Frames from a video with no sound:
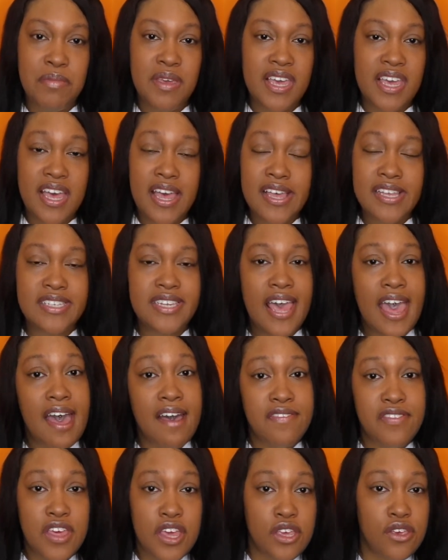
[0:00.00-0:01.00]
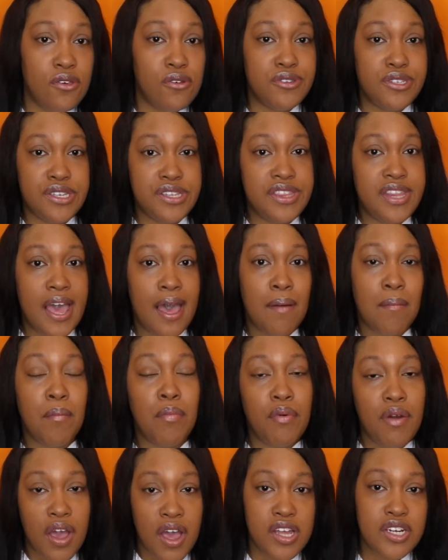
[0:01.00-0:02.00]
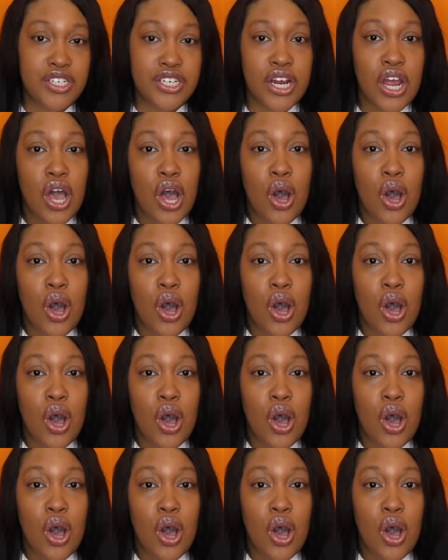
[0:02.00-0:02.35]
because after using that brush,